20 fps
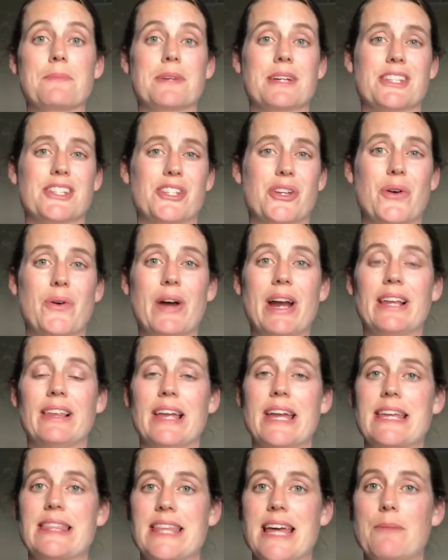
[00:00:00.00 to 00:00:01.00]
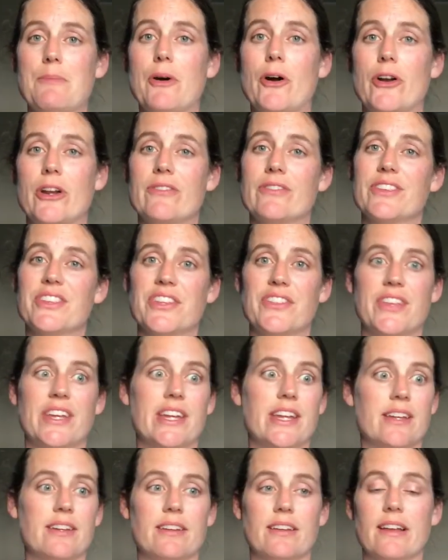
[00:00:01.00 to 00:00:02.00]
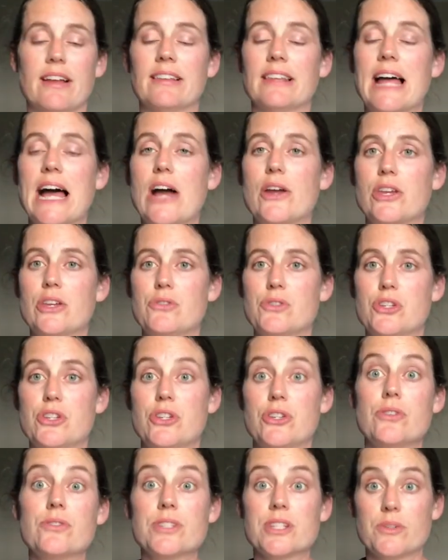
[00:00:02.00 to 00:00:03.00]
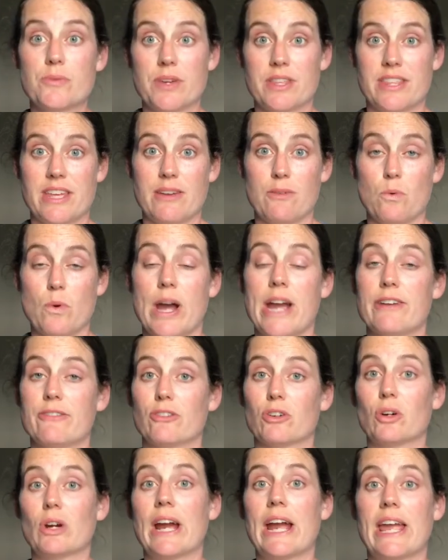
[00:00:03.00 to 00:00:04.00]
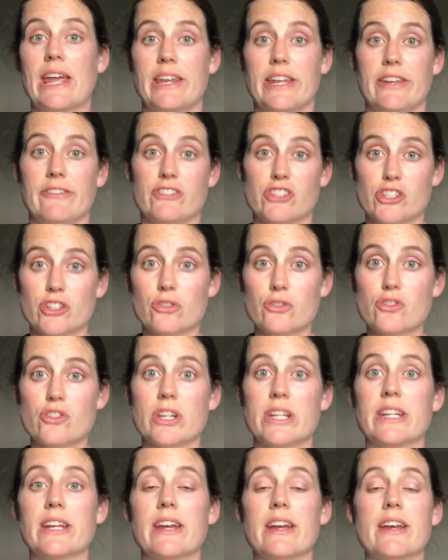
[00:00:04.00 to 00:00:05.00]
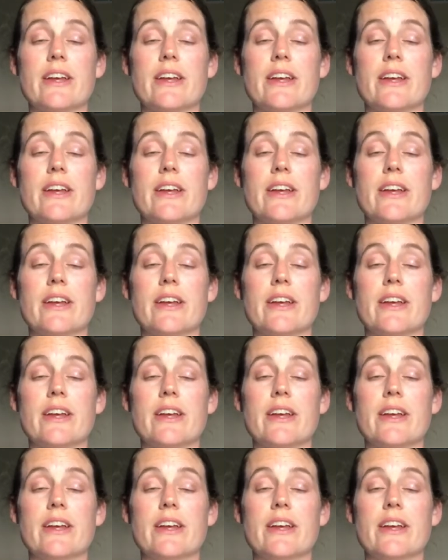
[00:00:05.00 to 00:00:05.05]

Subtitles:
And so I like that part of it, that they allow you to use it with a wide variety of children